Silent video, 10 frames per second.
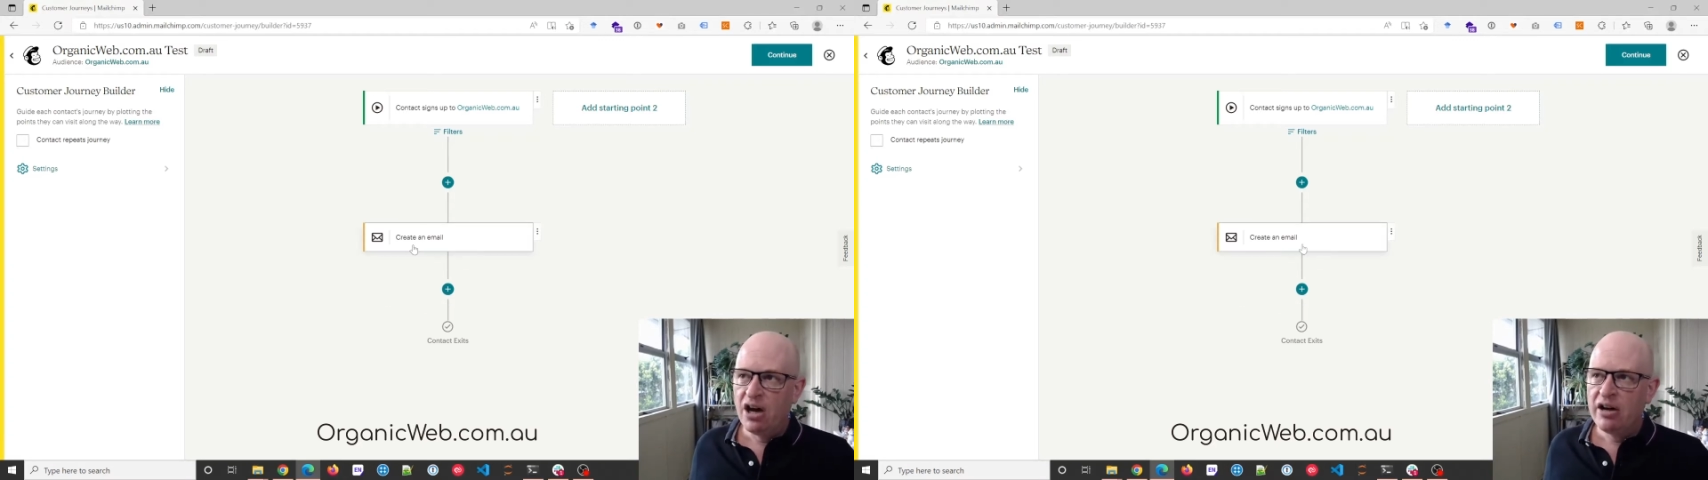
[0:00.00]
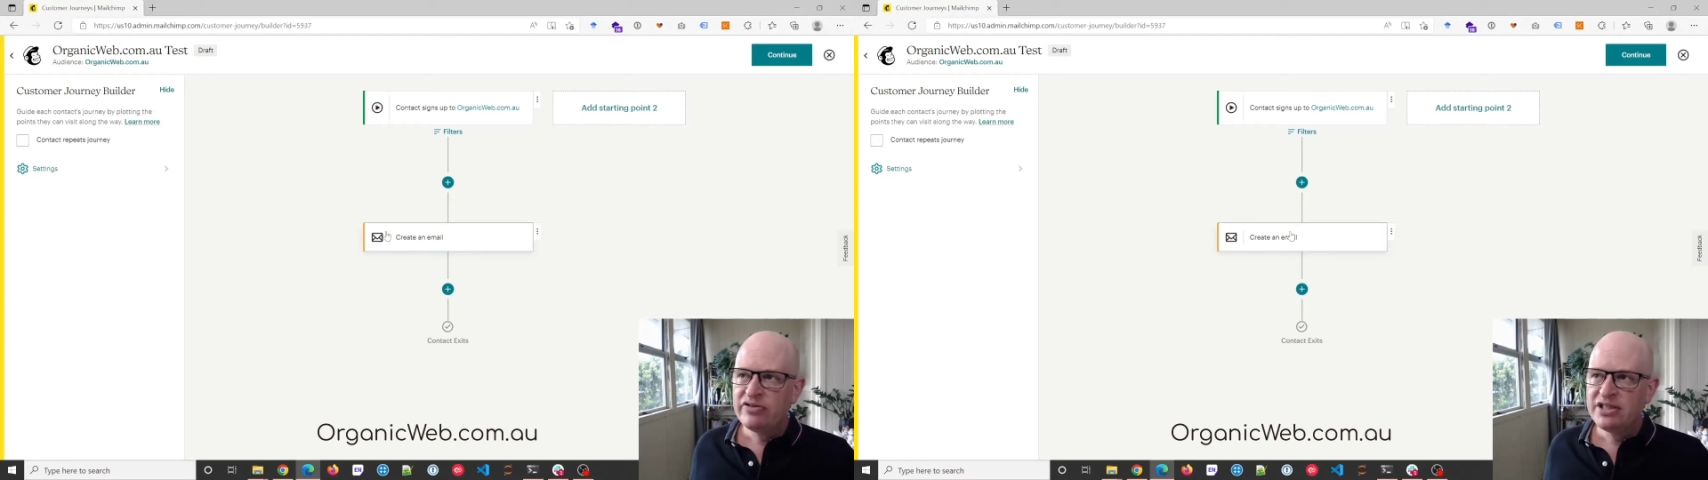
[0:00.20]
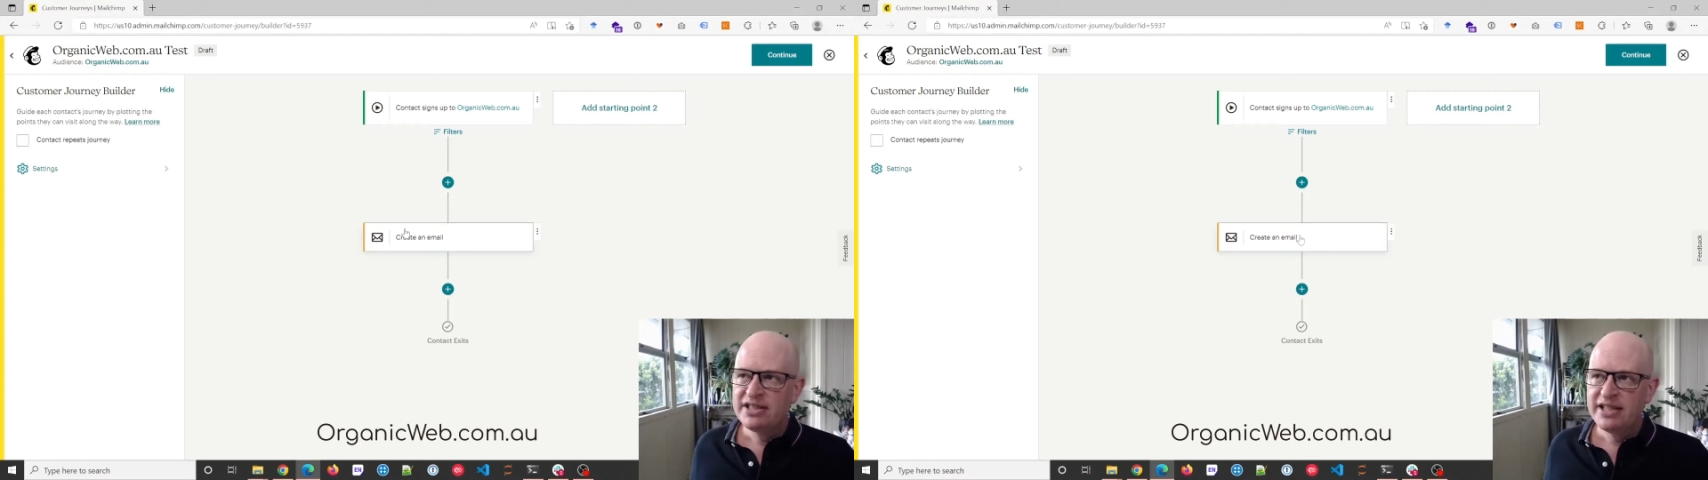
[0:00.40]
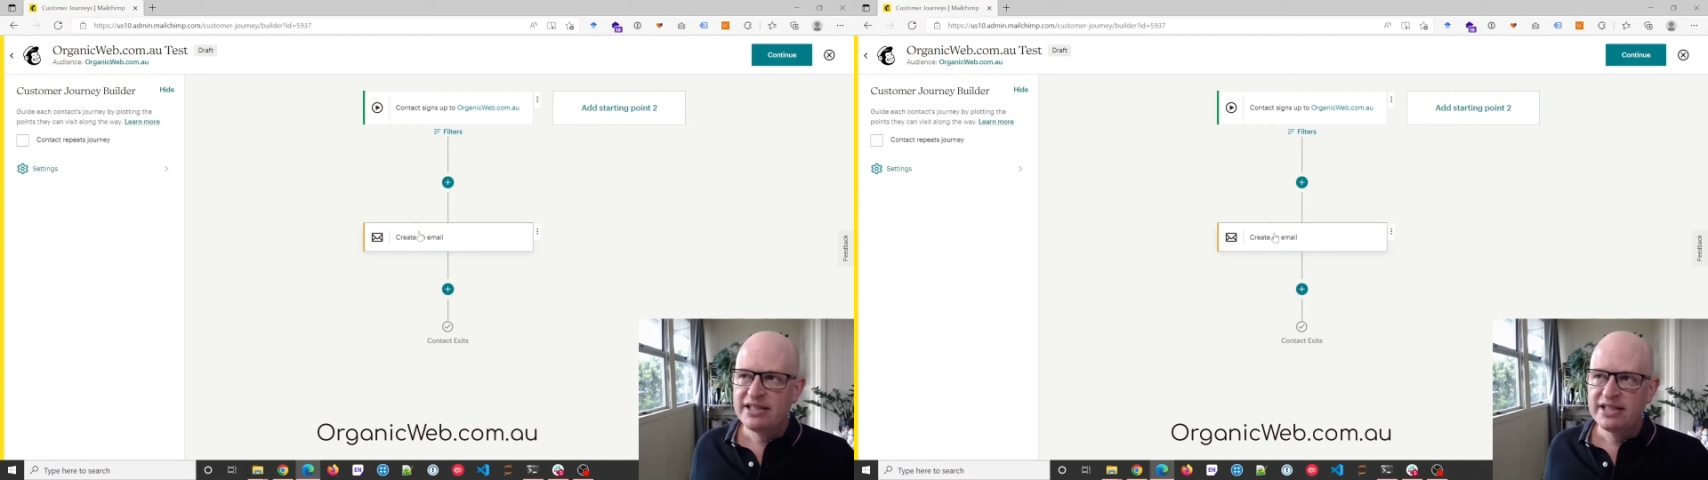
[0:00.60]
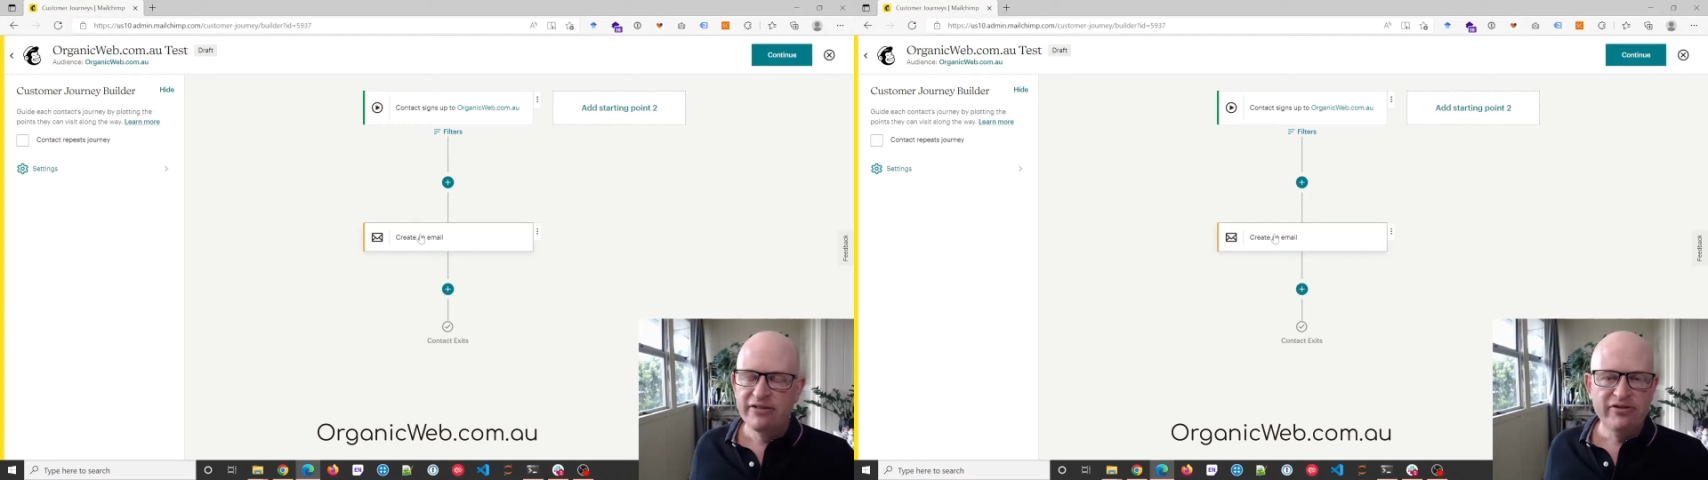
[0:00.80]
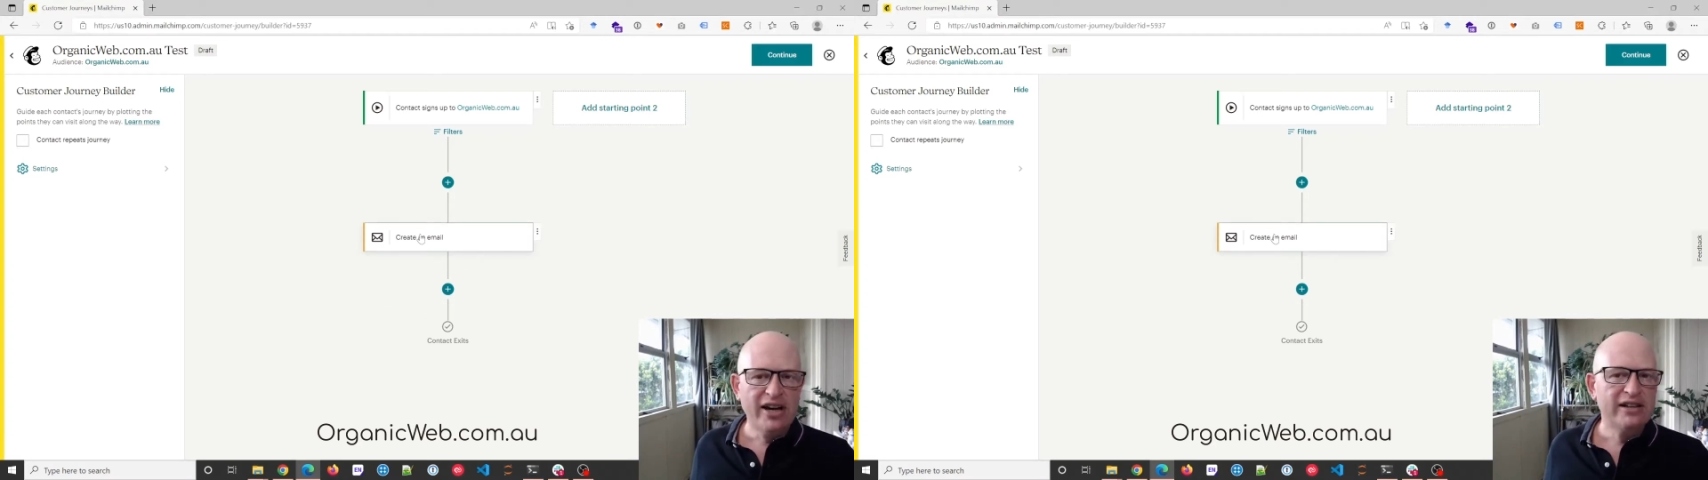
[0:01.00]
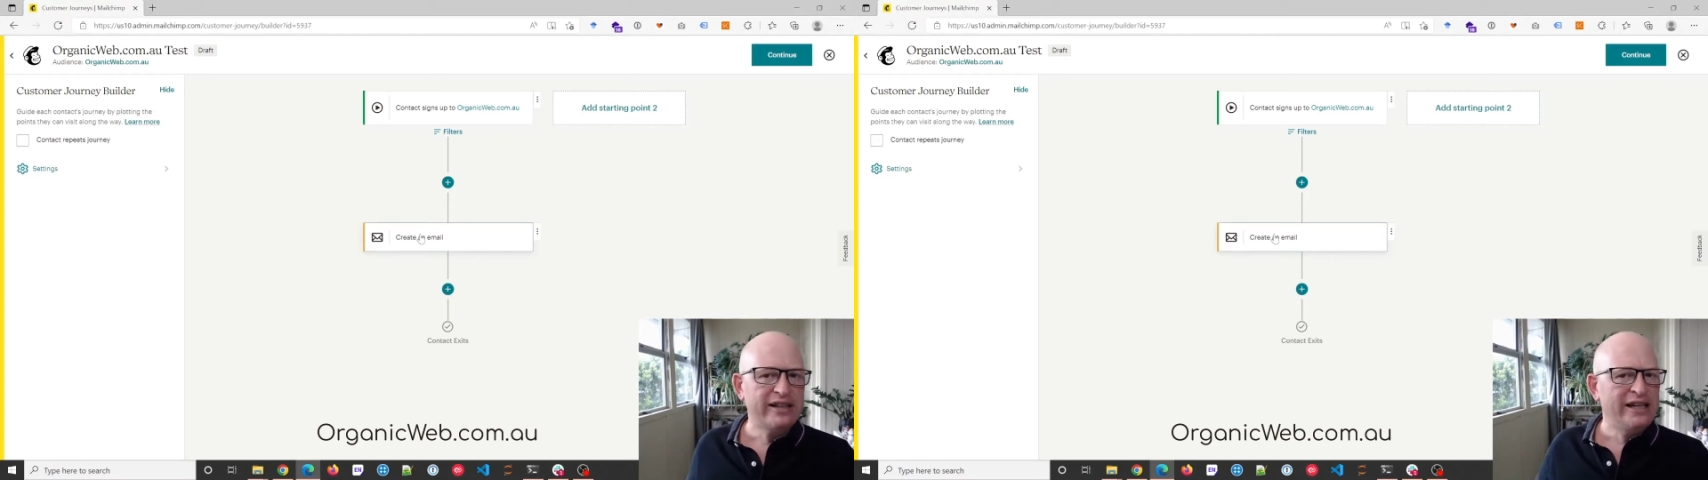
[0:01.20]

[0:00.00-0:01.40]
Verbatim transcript: after sending the final